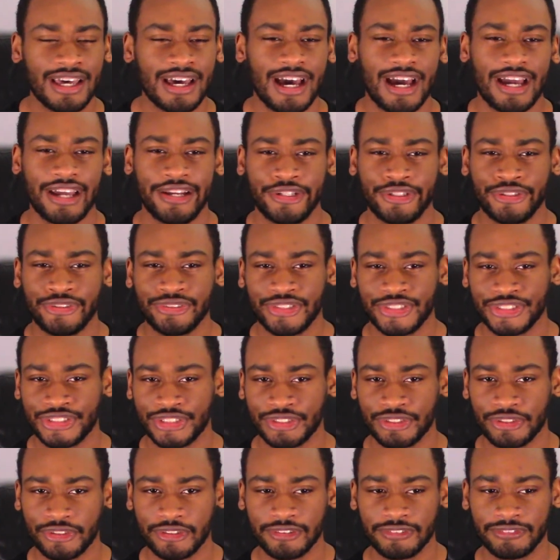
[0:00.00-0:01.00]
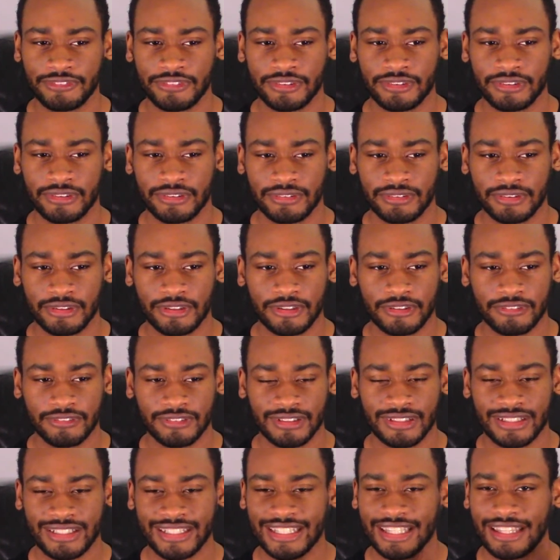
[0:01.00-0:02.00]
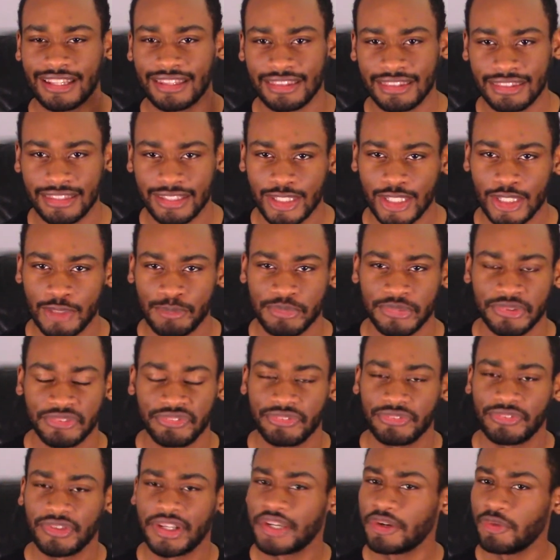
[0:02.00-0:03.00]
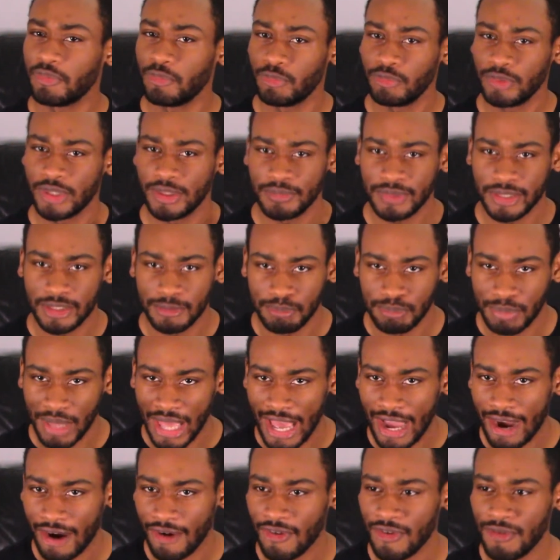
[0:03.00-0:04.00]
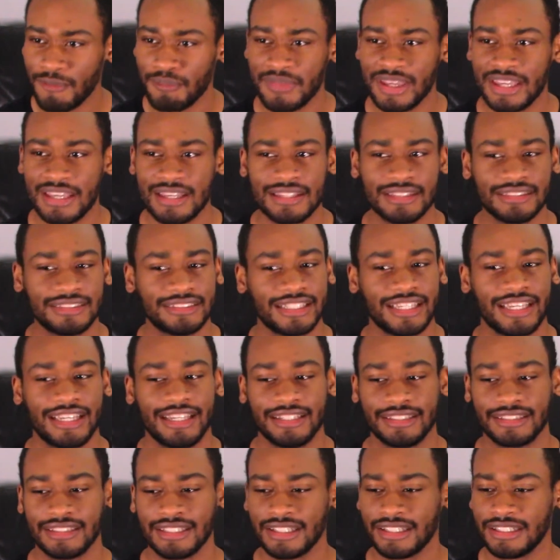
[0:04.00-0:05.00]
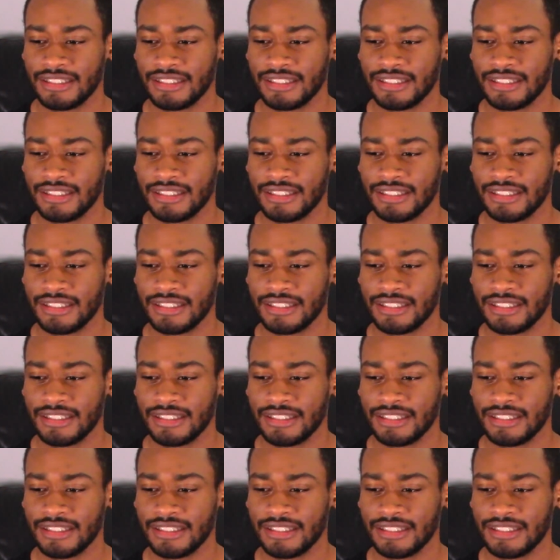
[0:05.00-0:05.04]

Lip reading: I know there's an overlying theme of like women empowerment and